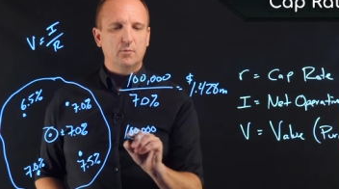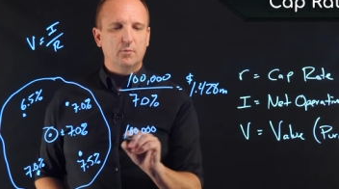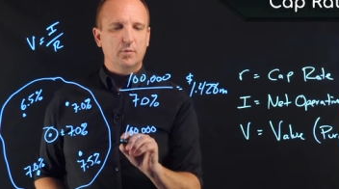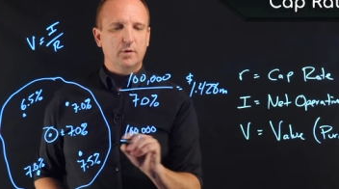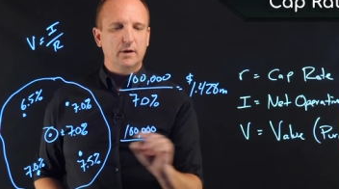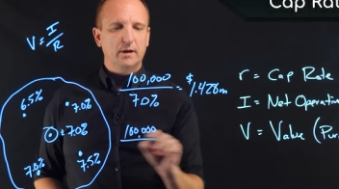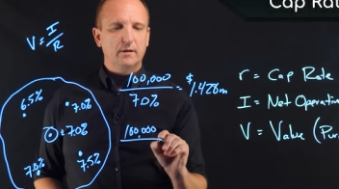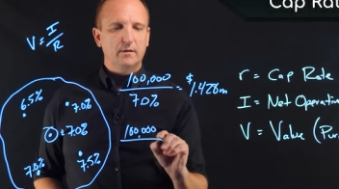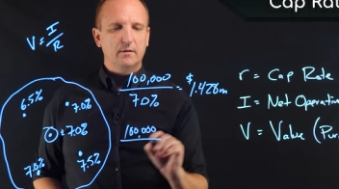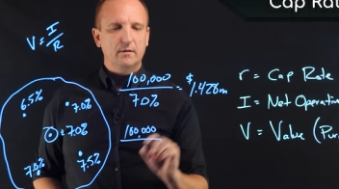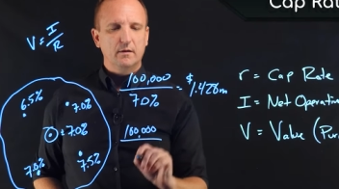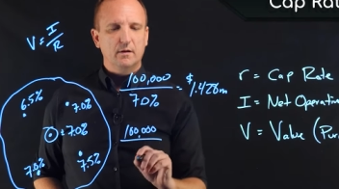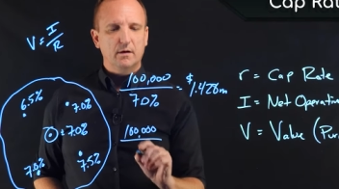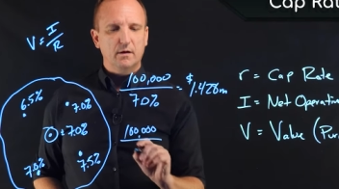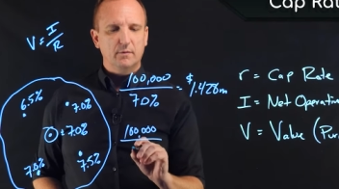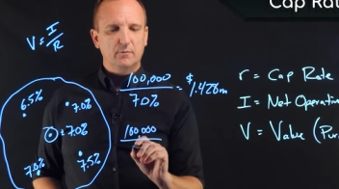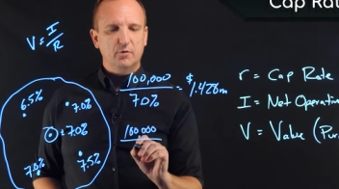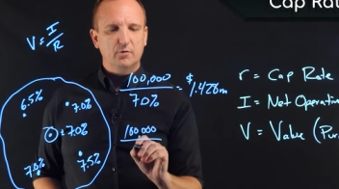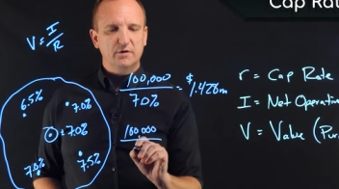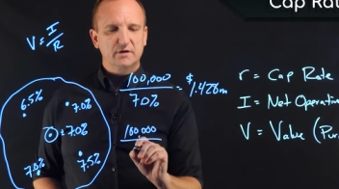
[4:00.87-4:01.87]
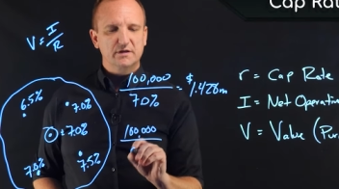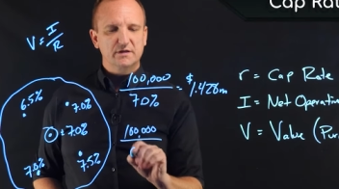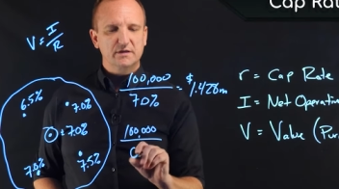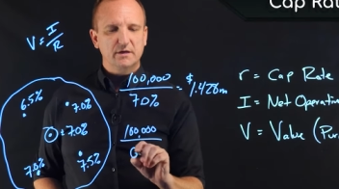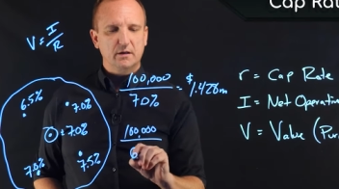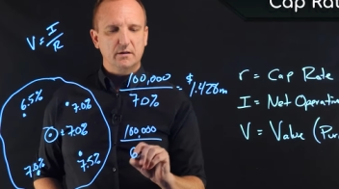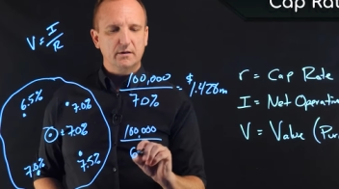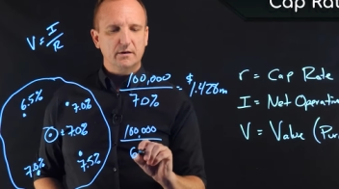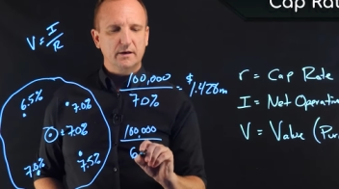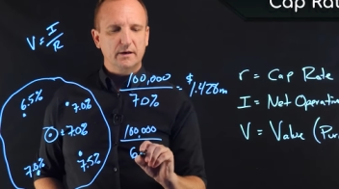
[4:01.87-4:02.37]
but I'm going to
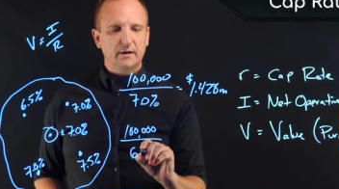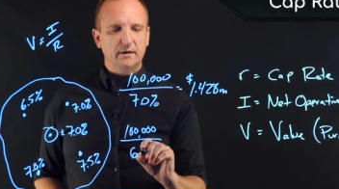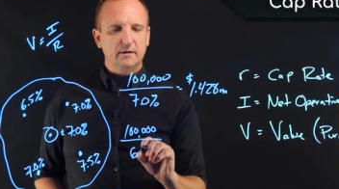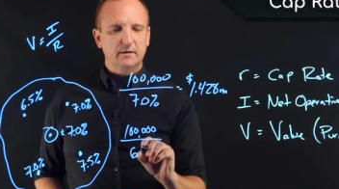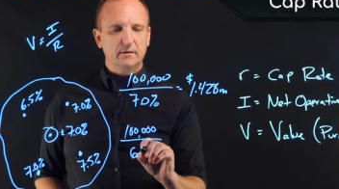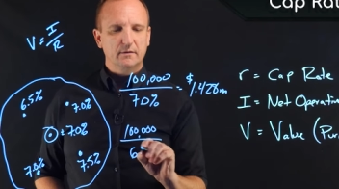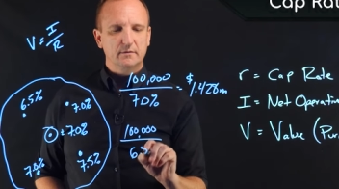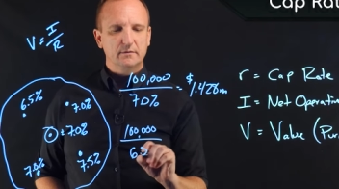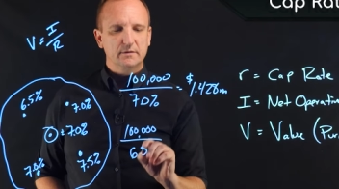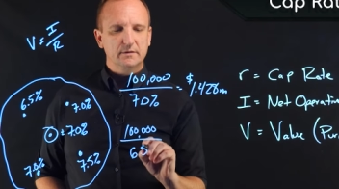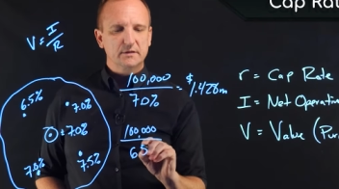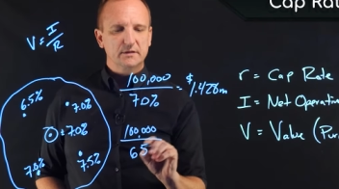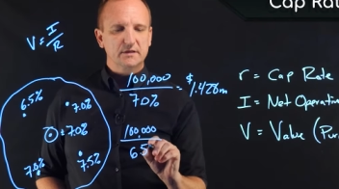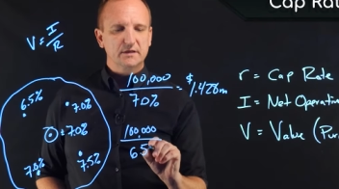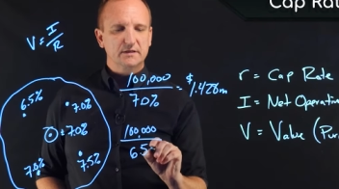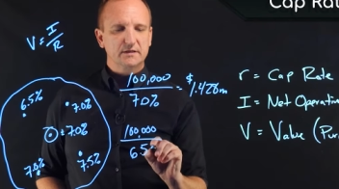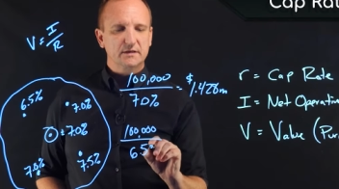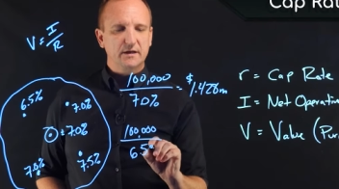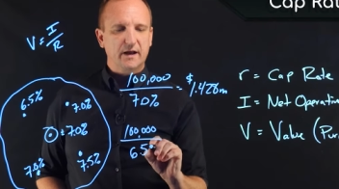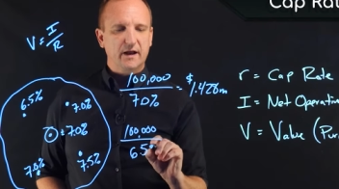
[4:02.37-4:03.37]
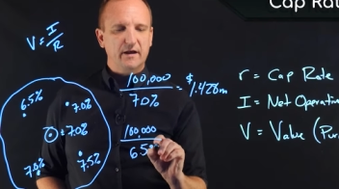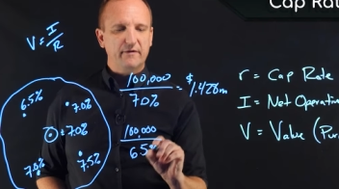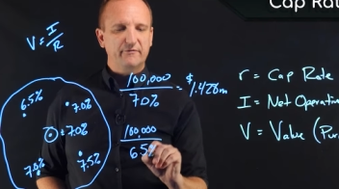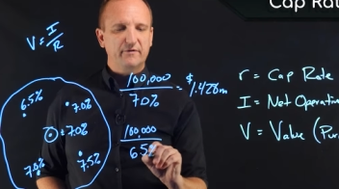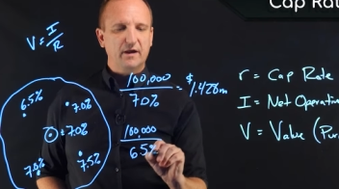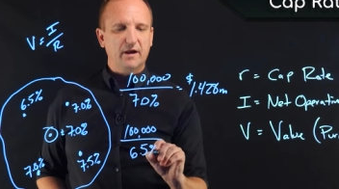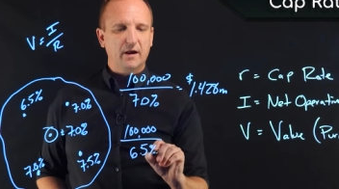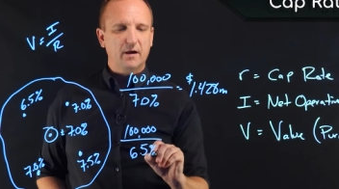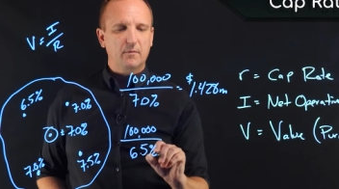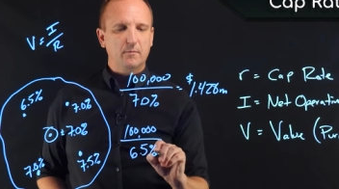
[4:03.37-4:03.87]
sell at a 6.5
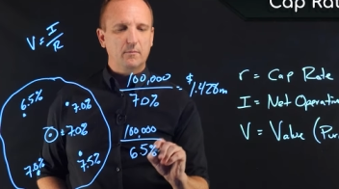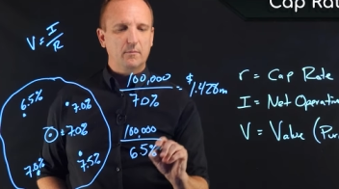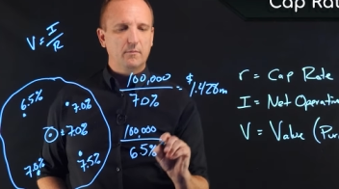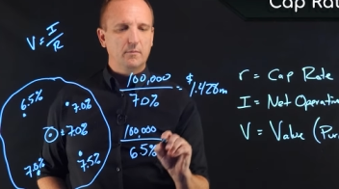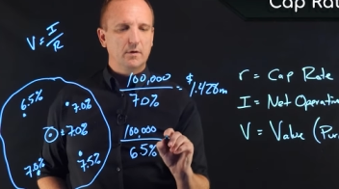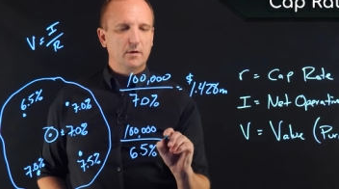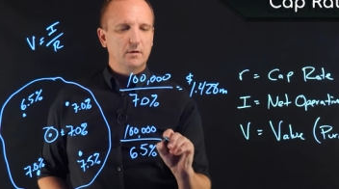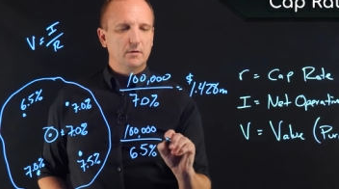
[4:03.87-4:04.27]
cap,